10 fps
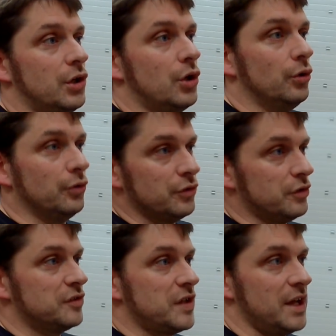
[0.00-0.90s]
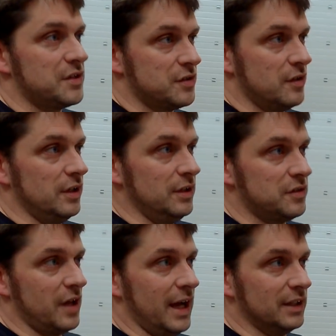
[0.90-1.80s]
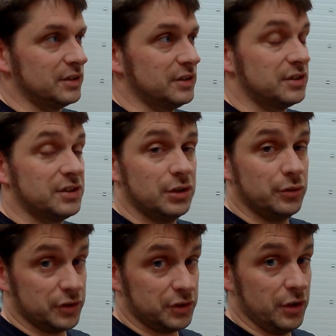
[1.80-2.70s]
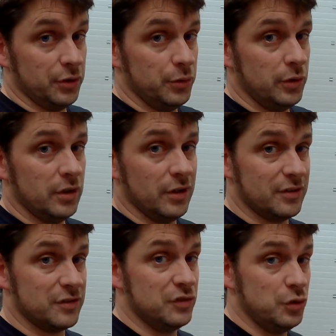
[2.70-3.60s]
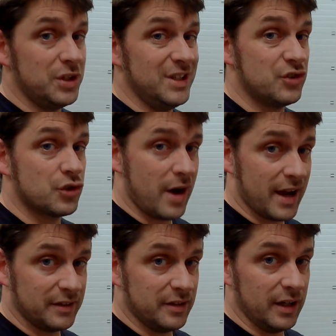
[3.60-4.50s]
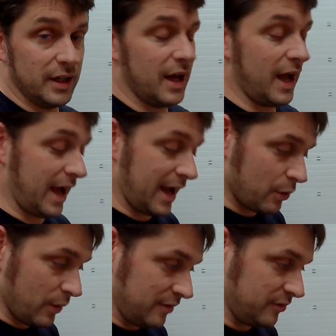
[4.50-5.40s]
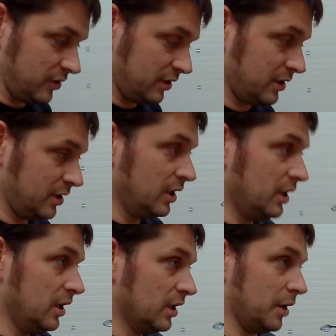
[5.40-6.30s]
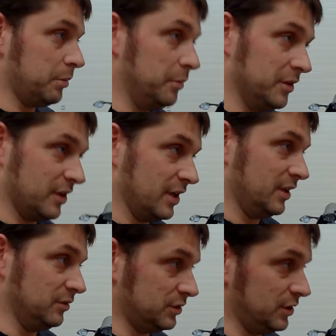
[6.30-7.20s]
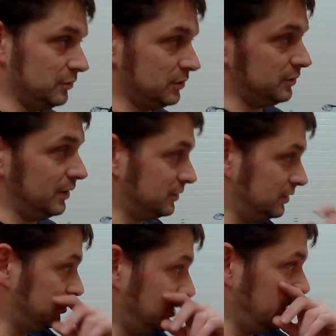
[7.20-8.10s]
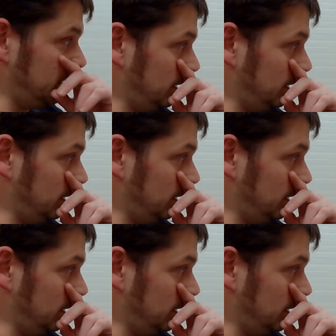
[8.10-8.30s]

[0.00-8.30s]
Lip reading: gone to test these at Silverstone at a Suzuki track day. However, a couple of mitigating circumstances. My